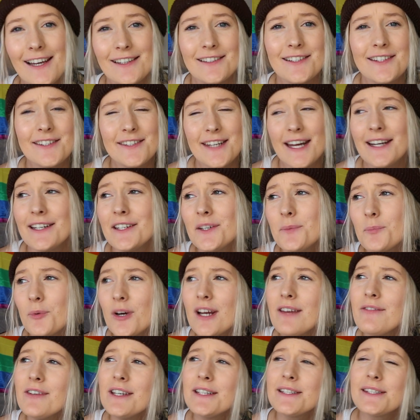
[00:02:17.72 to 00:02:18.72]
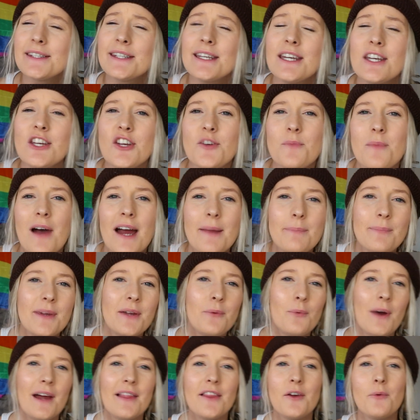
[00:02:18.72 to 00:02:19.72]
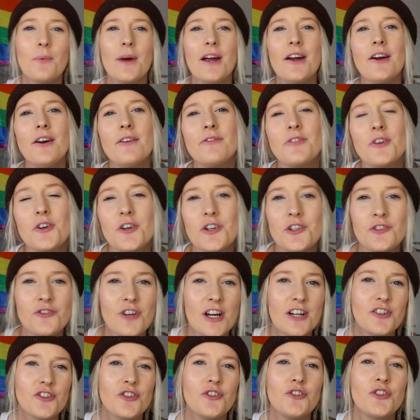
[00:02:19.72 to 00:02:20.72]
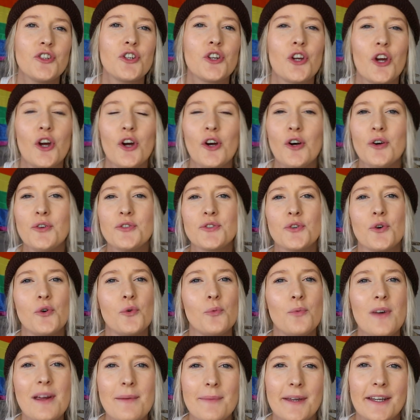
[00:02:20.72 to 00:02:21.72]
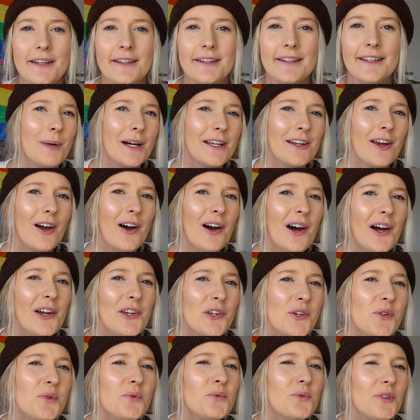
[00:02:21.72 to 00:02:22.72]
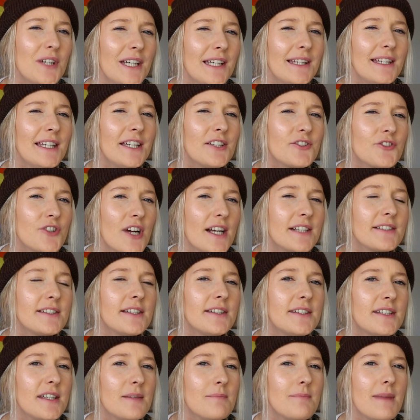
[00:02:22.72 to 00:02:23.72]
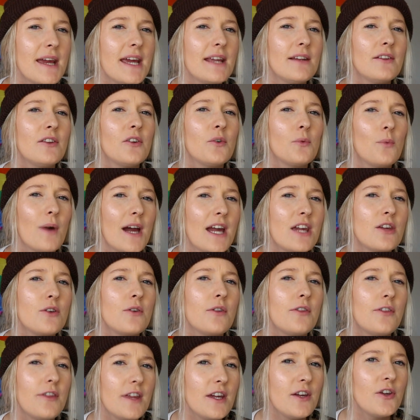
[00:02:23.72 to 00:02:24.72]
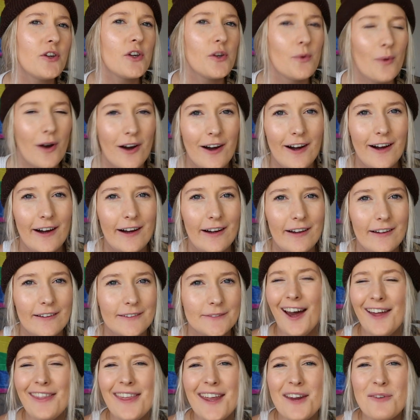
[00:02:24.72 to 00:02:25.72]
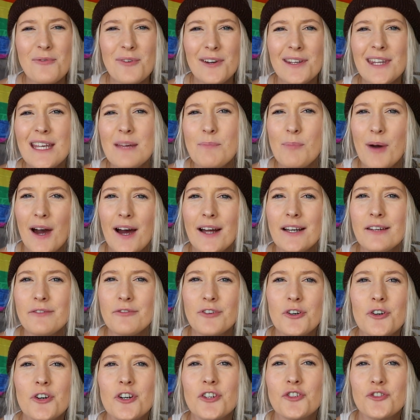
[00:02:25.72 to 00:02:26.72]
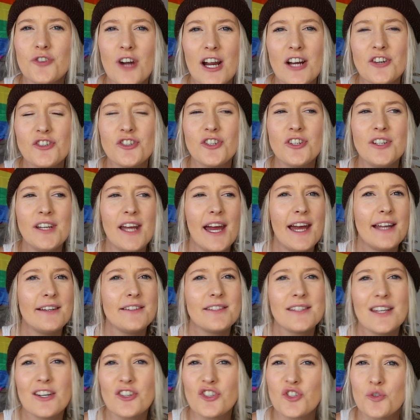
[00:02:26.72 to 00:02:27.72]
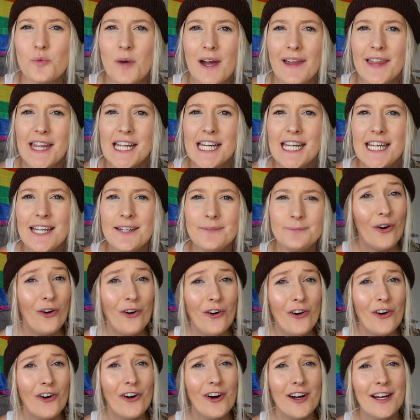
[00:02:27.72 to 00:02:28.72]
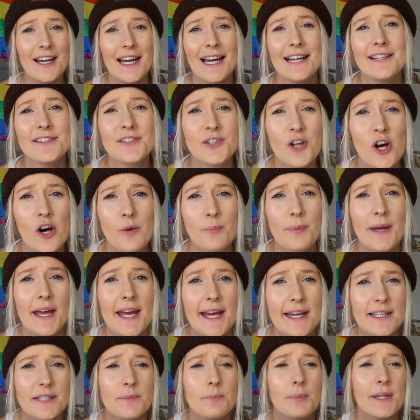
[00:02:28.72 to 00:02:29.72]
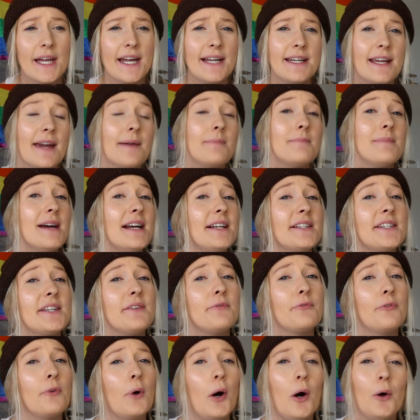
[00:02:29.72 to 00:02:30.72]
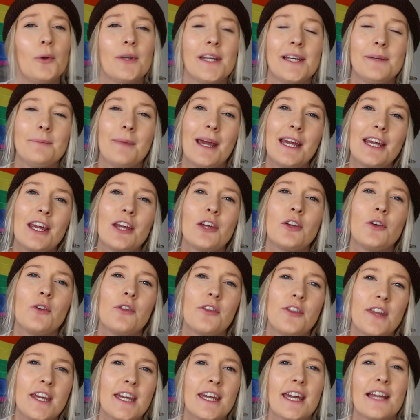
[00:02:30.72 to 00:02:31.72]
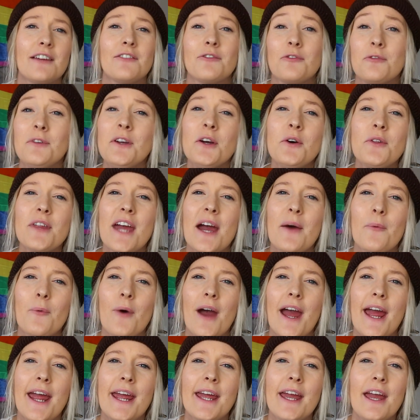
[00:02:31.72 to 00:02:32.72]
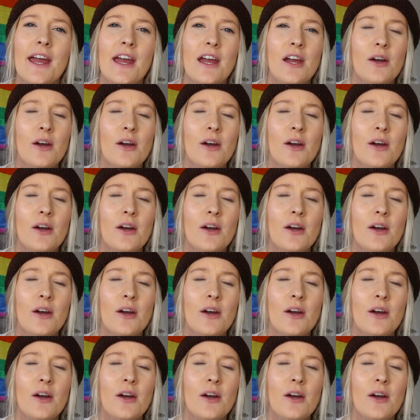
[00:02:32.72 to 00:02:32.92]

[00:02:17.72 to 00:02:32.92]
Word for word: As stated previously, you might be well aware of your attraction to girls or women, but are you really attracted to men the way you think you are? Are they really part of your attraction and sexuality? Or has comp het played a massive role in making you think and feel that way,